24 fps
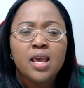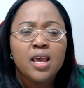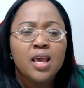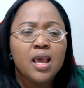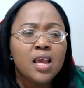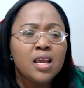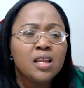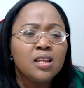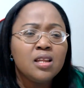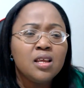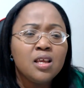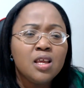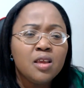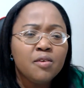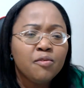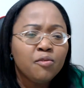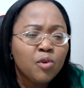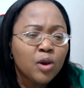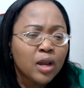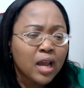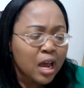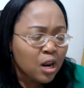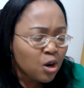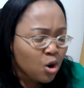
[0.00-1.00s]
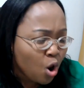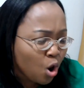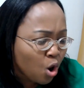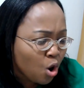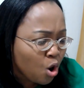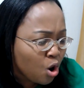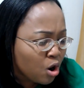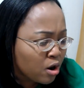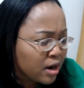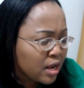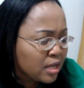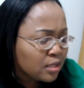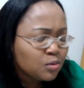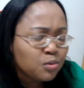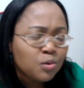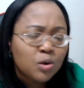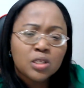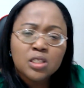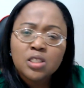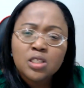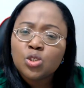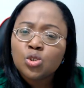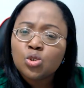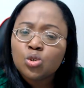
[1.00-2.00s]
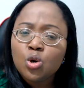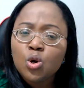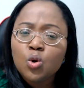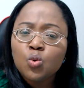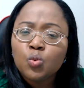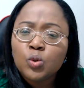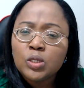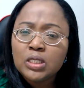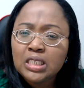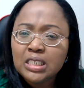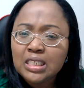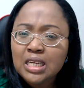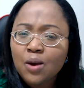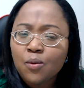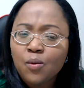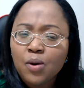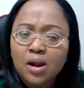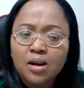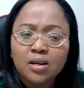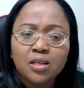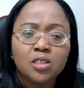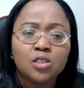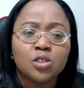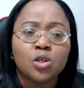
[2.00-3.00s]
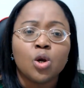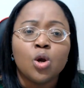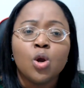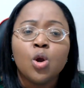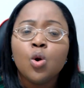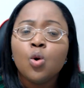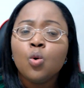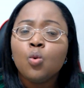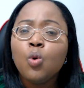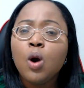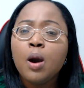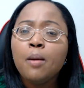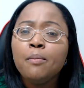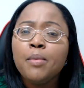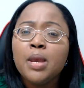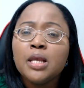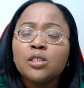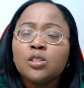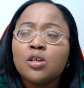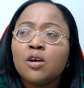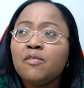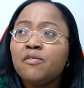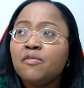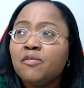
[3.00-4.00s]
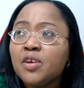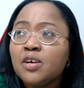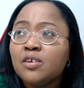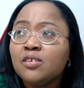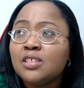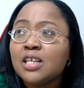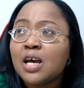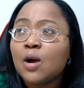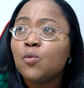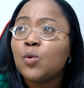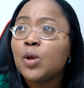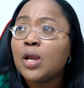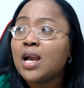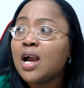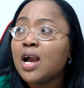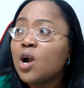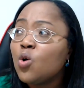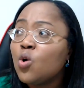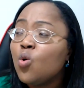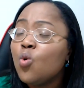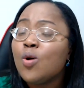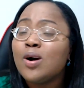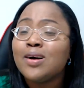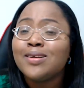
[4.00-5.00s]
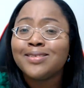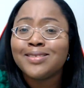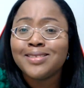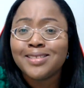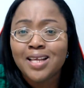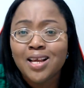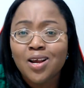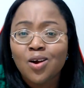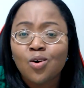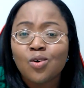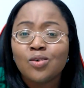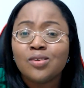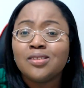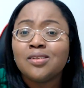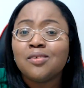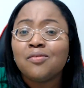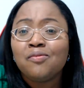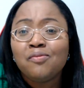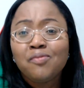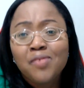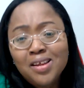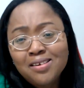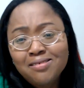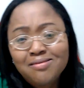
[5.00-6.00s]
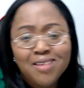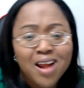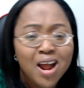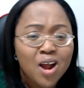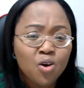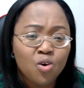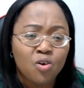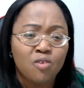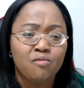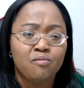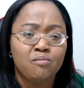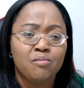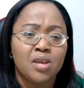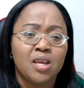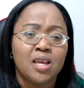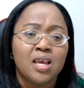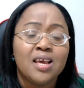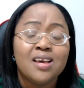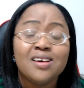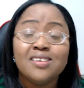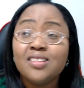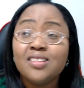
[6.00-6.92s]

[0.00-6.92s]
And if we cannot correct what is wrong within our region, what makes us feel that we can go and take on the federal government